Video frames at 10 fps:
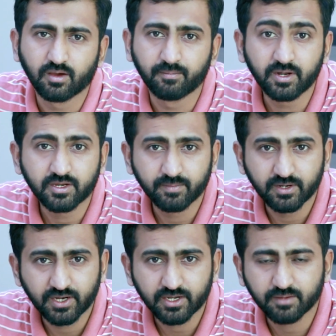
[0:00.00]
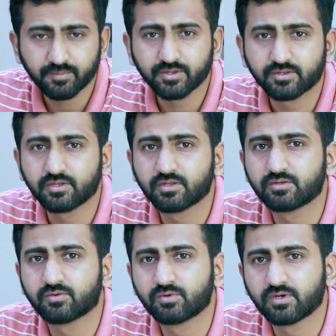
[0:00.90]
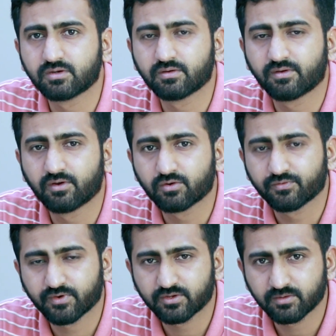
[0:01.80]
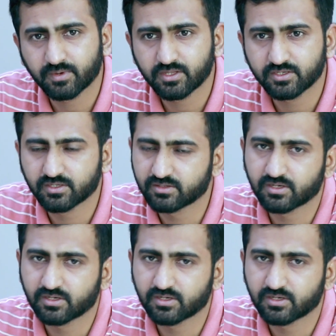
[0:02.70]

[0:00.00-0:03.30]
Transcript: multiple databases, you need a lot of customization,